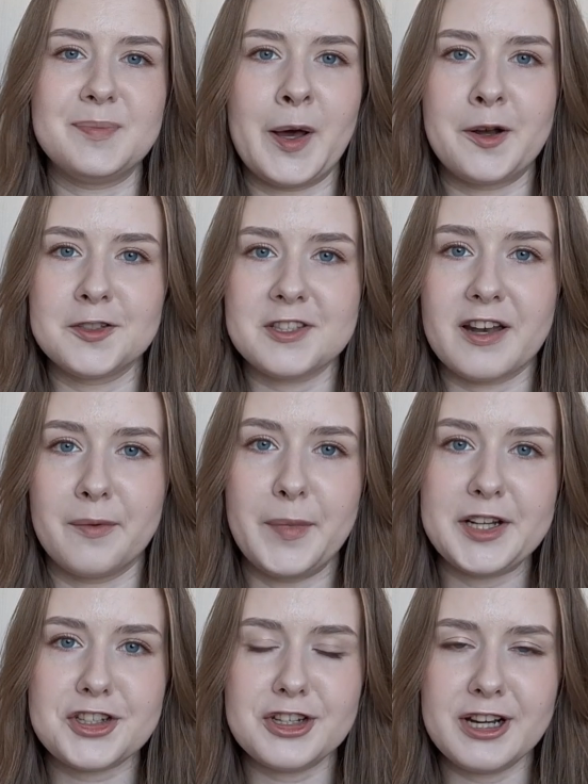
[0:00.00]
patterns that I'm
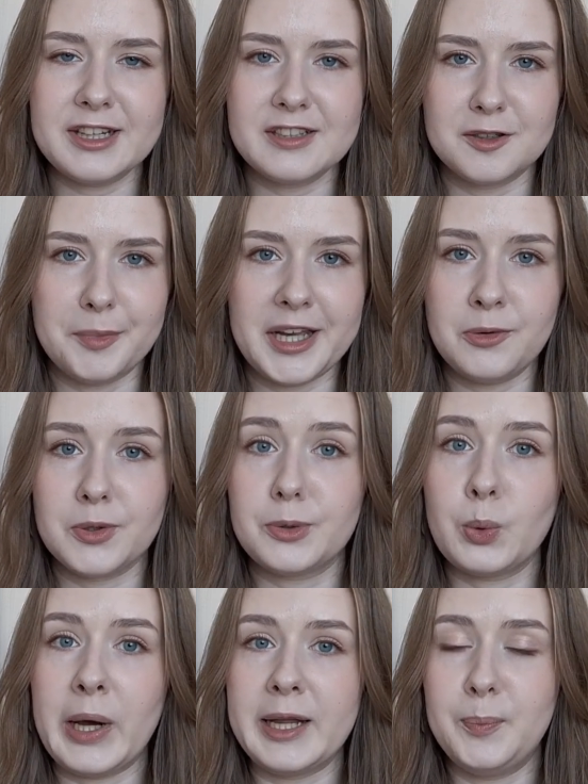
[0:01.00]
mentioning, they're made with
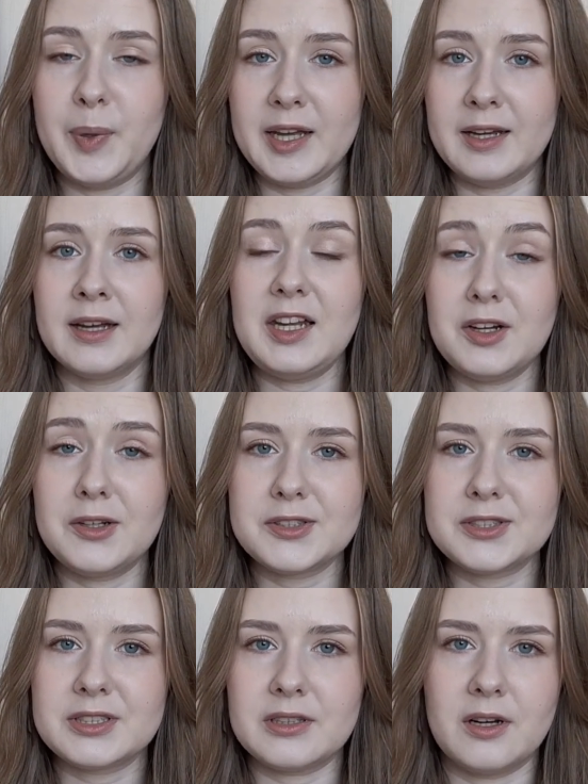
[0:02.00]
quite big
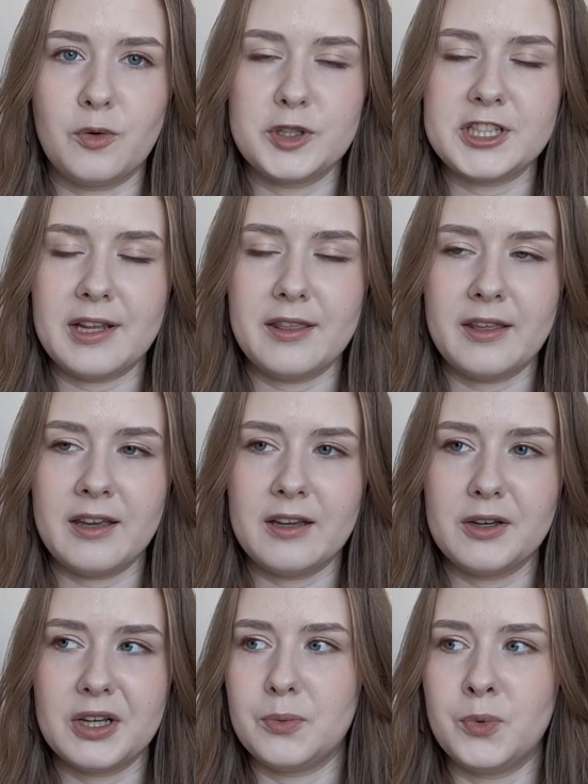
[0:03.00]
needles, which I
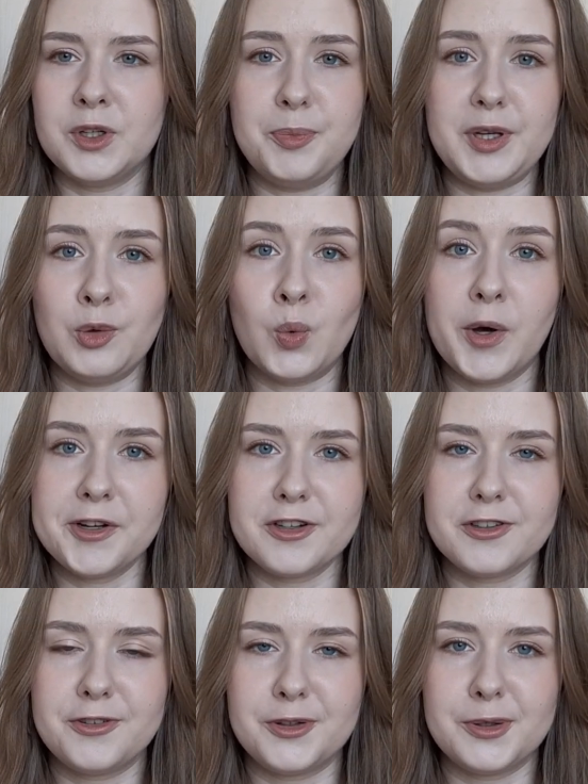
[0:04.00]
think would be
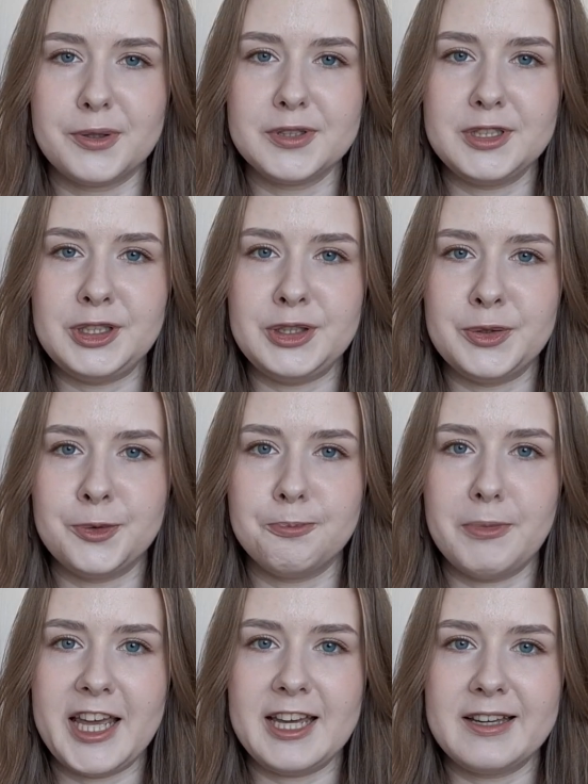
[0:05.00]
wonderful to
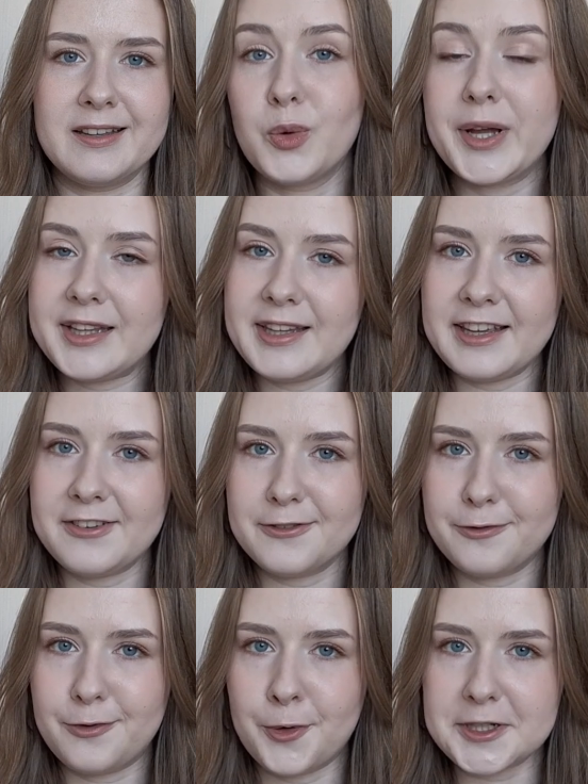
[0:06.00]
make quickly
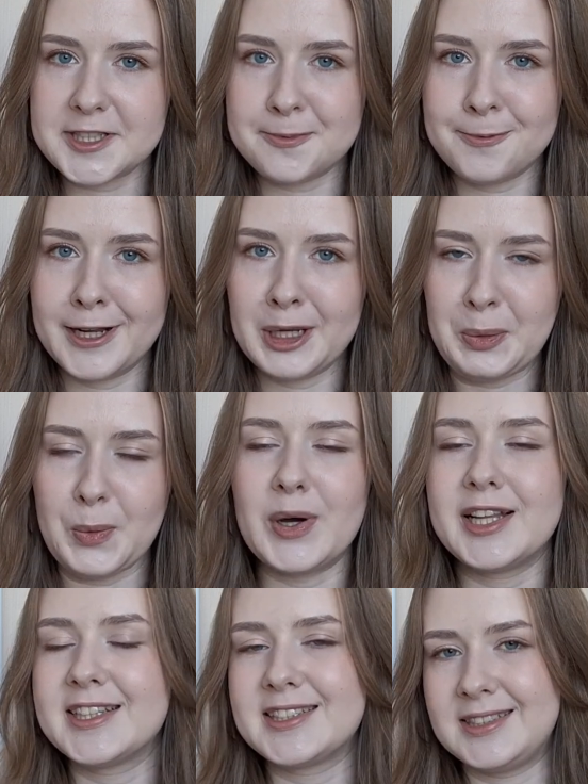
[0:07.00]
for spring
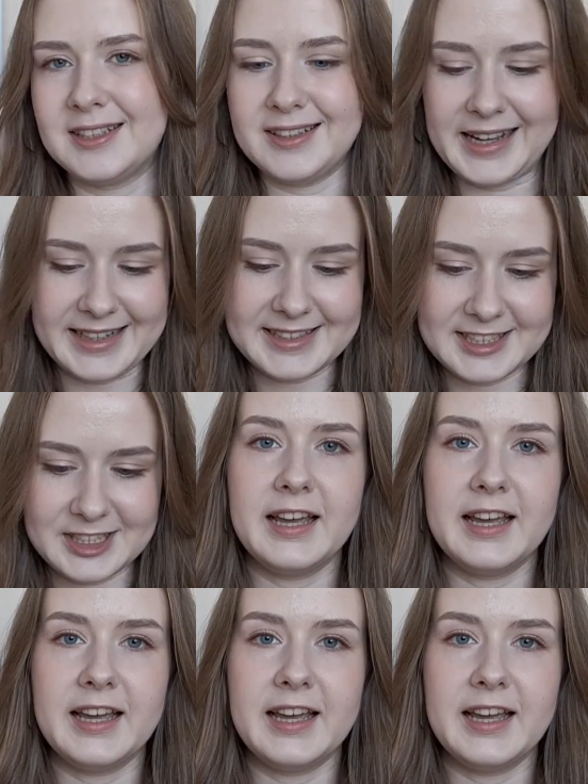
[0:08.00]
while it still lasts.